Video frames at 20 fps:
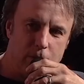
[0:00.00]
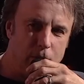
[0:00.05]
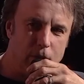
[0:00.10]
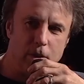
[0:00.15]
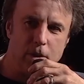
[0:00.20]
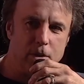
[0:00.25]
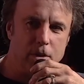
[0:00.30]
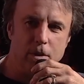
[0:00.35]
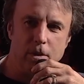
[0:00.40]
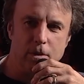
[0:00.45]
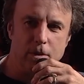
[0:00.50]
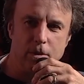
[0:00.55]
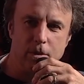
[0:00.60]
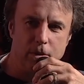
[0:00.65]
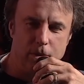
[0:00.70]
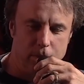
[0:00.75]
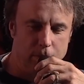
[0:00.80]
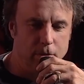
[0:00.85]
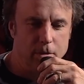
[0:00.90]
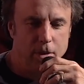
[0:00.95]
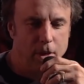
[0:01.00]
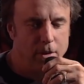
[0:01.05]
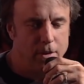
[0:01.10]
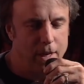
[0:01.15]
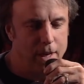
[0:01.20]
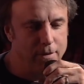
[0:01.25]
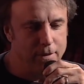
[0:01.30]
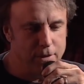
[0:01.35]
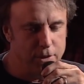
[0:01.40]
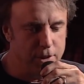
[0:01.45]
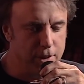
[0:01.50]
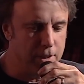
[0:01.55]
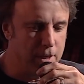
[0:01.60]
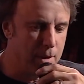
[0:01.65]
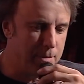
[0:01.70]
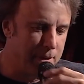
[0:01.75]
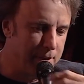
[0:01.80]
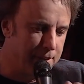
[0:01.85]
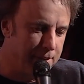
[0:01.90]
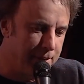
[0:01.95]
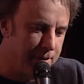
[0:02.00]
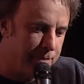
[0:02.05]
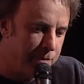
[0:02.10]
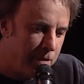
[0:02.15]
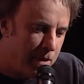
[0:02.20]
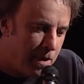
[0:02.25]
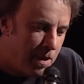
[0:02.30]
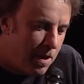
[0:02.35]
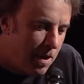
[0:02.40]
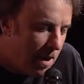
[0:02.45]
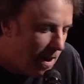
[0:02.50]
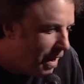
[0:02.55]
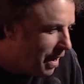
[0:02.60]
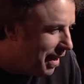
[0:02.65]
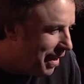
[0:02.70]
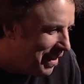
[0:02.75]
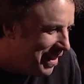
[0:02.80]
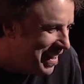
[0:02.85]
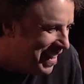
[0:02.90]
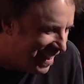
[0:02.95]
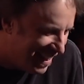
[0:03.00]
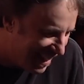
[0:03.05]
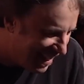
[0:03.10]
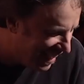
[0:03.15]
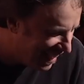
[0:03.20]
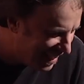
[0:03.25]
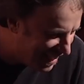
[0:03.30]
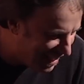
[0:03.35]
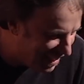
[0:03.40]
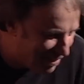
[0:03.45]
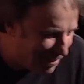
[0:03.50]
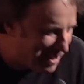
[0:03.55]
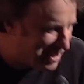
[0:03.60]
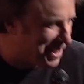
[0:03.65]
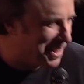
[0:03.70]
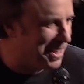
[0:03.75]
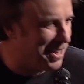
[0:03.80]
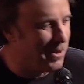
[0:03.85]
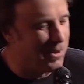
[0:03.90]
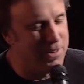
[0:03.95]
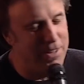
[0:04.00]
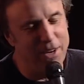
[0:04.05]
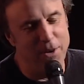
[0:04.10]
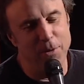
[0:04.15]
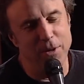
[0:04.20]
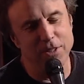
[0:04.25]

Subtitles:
No, no, no. No, I have a sitcom idea. It wasn't going there,